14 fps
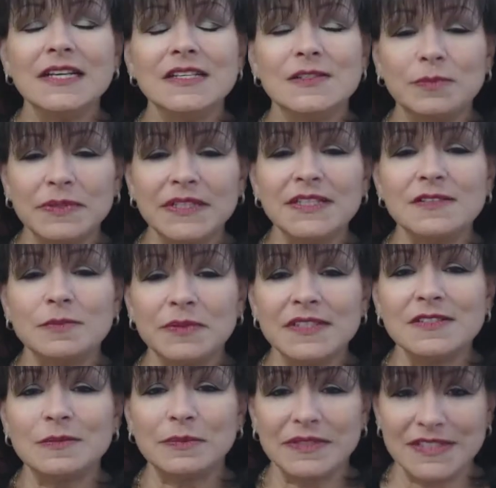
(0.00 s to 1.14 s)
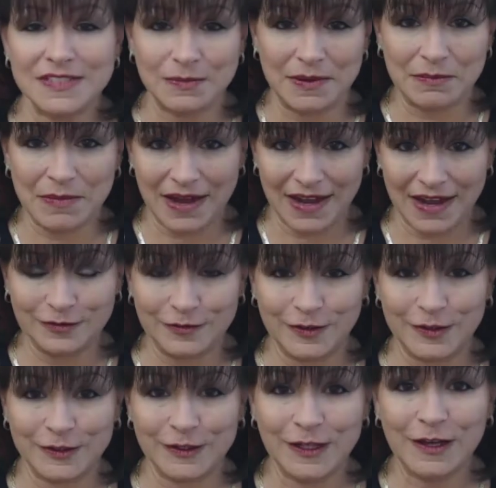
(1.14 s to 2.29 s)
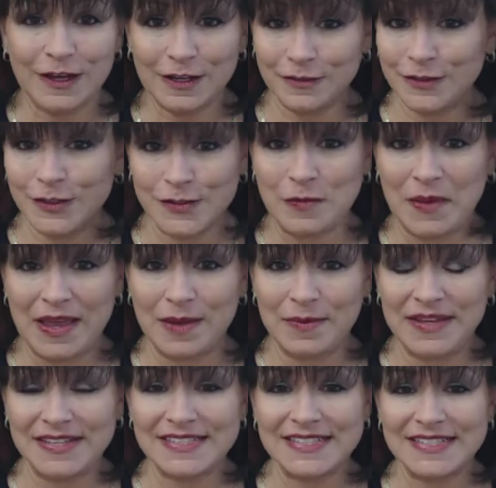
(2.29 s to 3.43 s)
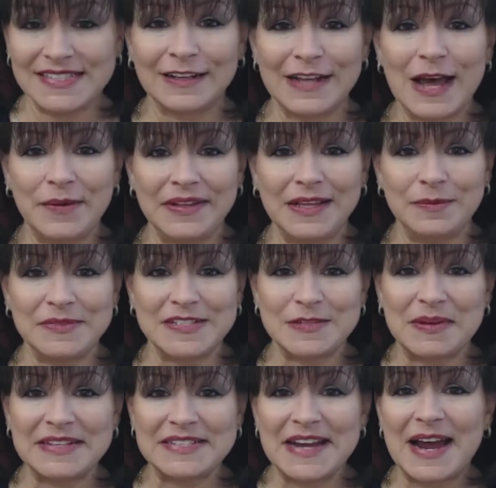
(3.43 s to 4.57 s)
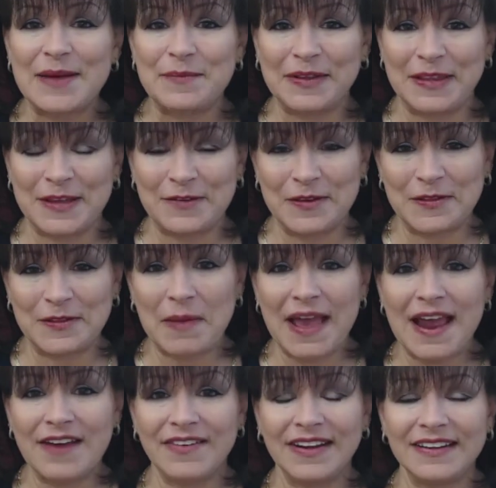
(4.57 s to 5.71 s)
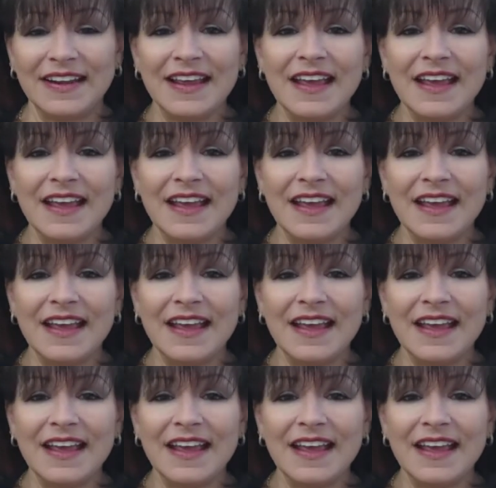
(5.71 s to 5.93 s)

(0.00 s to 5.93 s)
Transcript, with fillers: is please please please be mindful of those babies and allowing them to spend time with their other parent